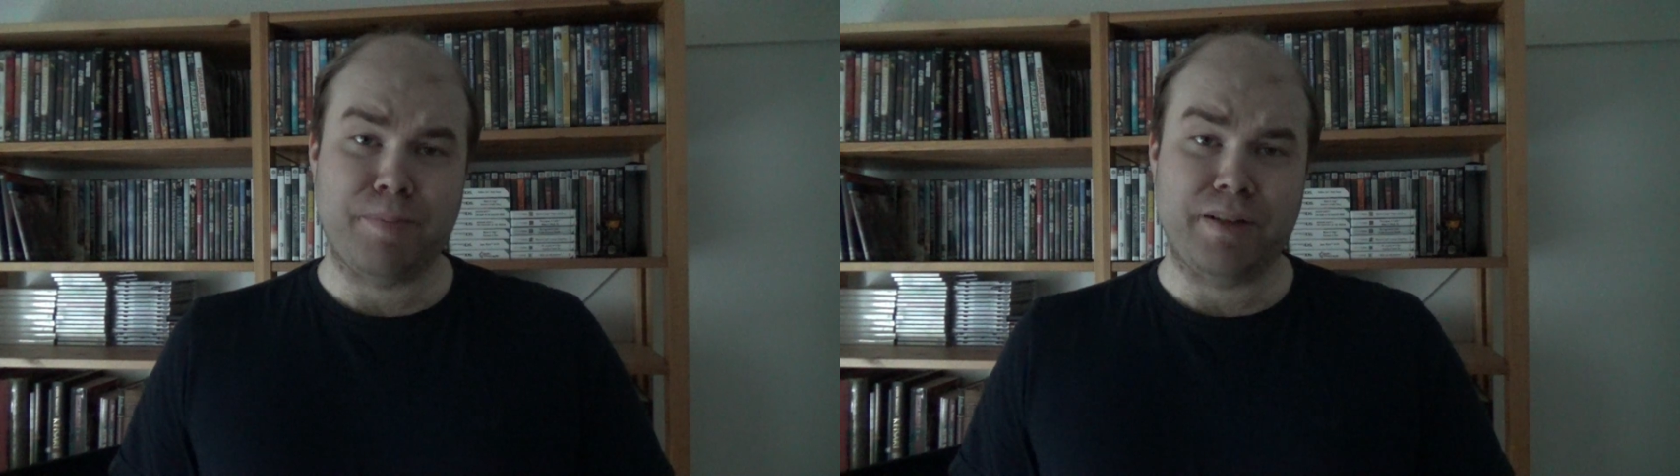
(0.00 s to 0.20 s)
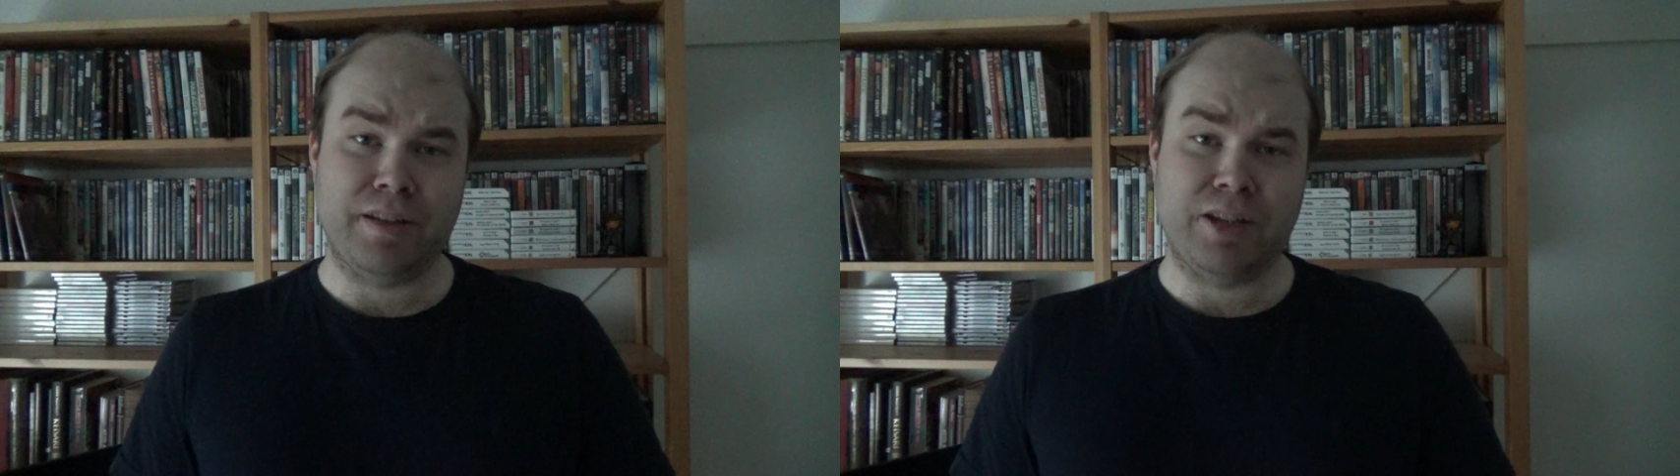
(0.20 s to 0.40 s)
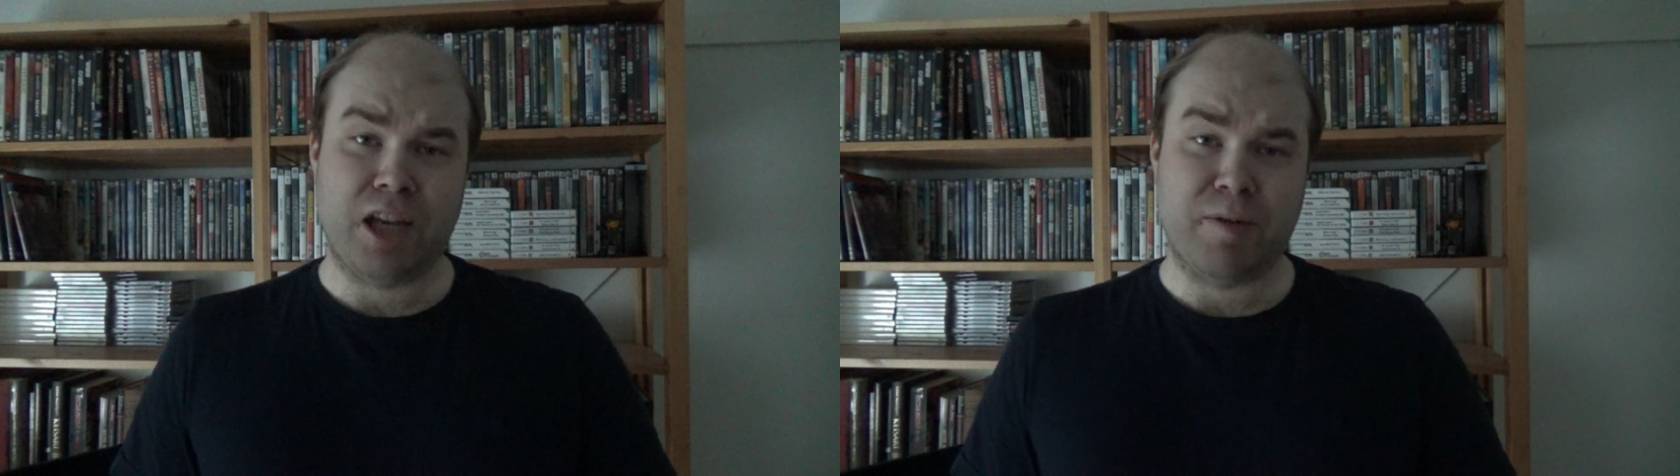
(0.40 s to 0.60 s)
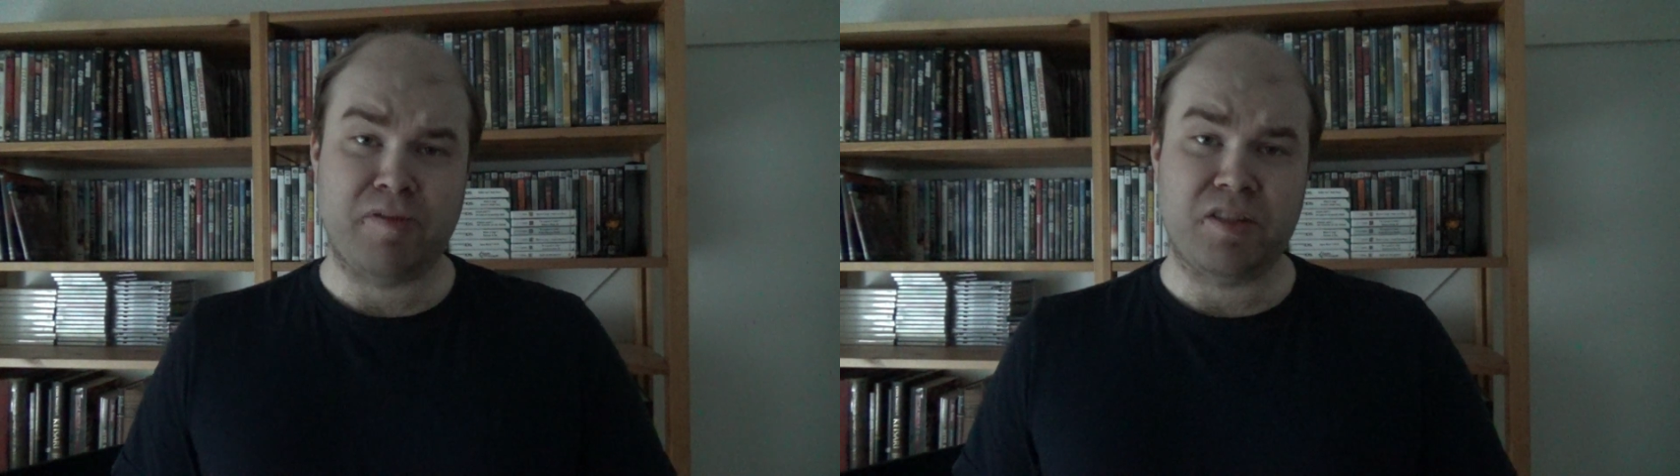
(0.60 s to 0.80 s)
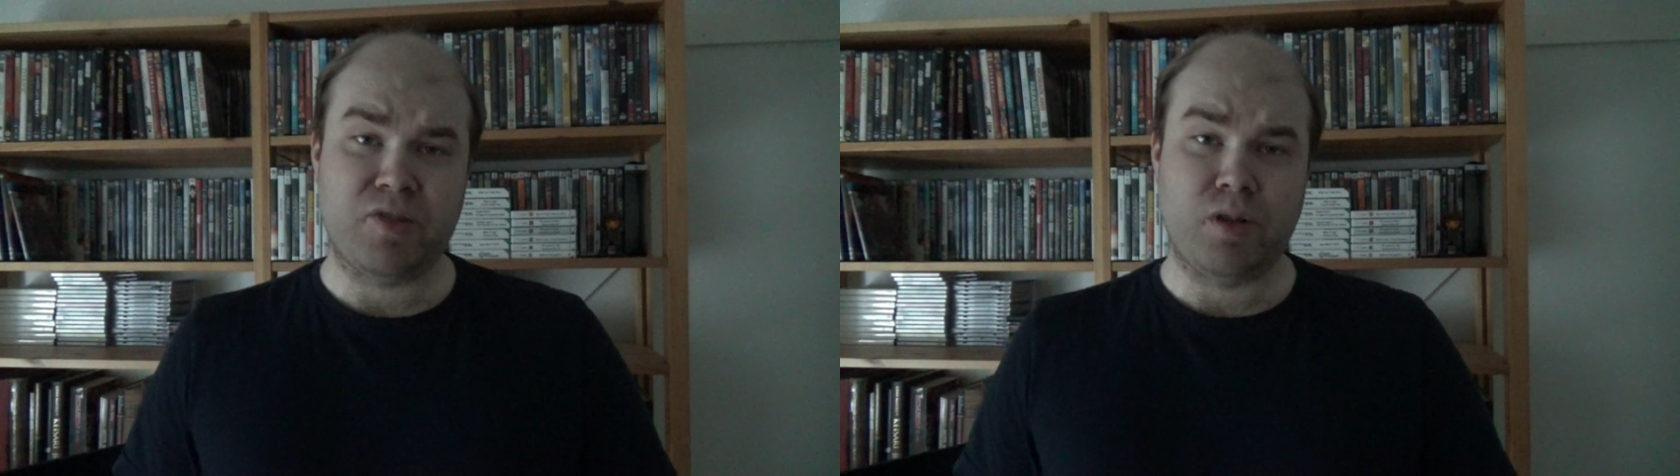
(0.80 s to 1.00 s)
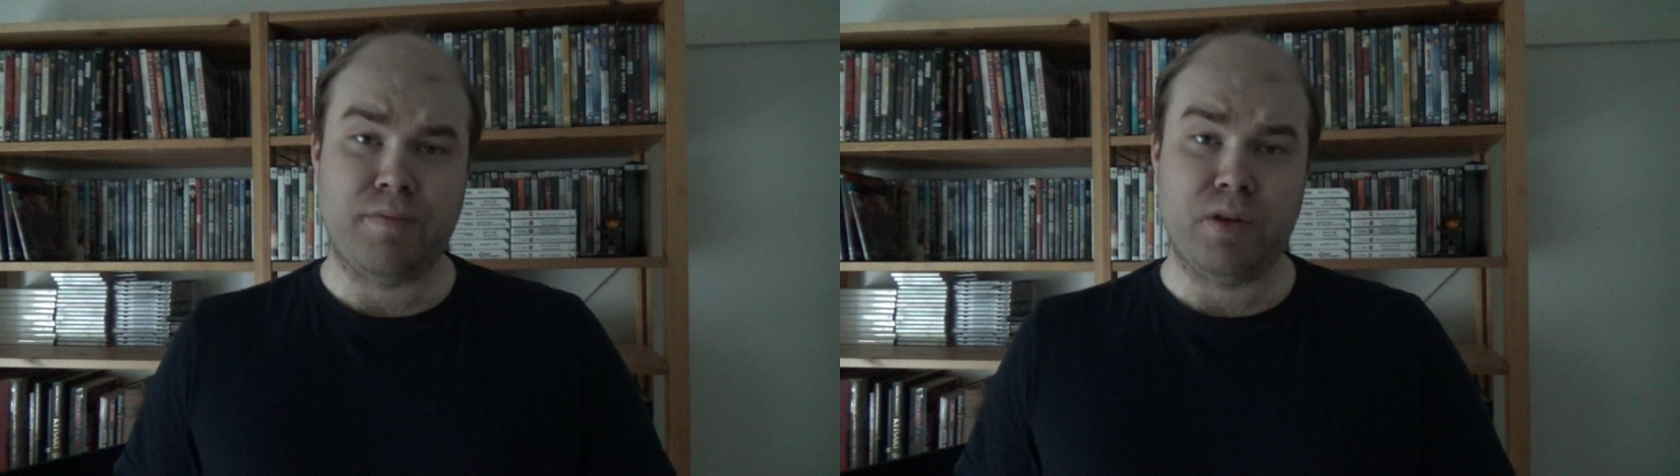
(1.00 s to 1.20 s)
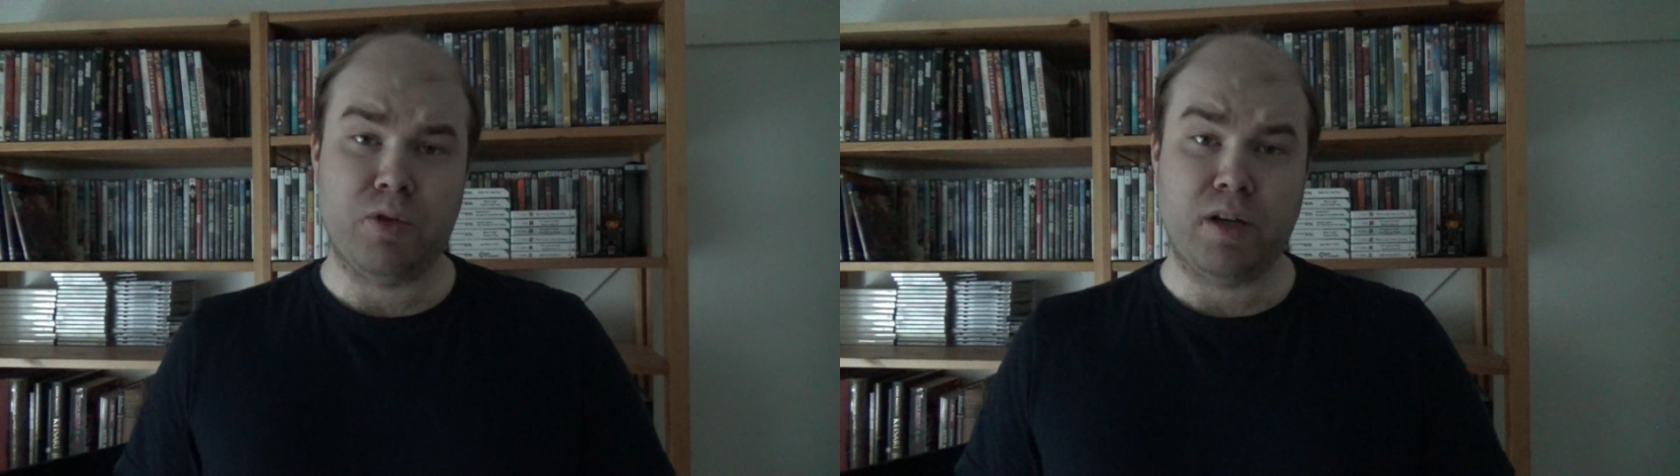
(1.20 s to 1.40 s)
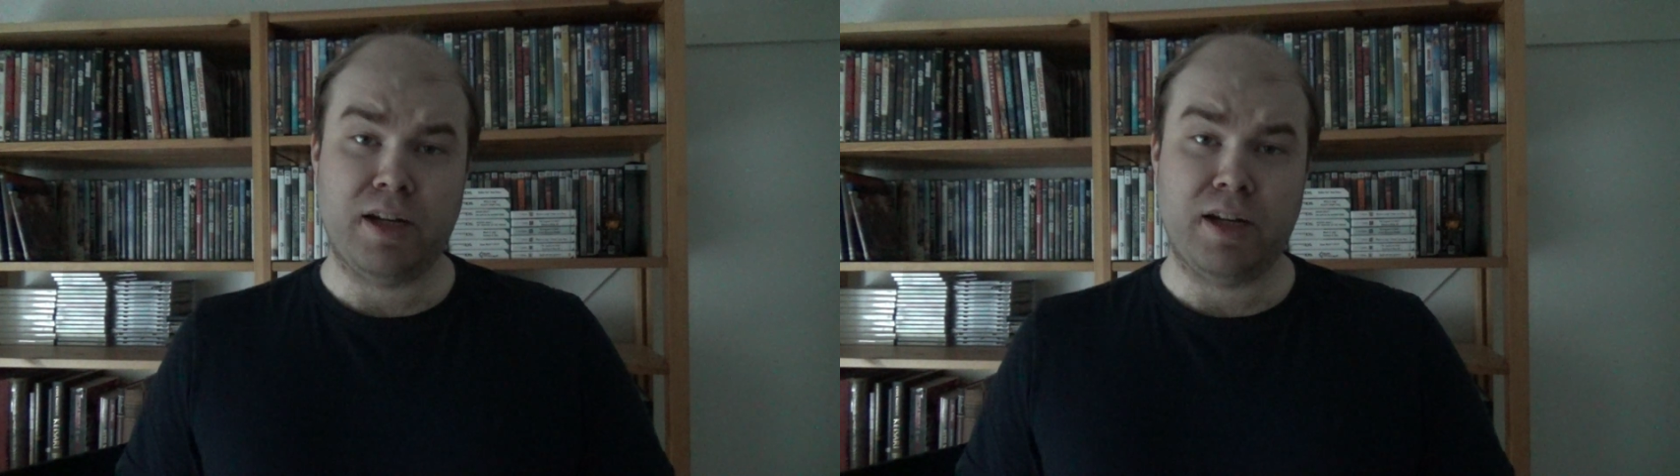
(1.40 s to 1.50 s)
by the time of this review,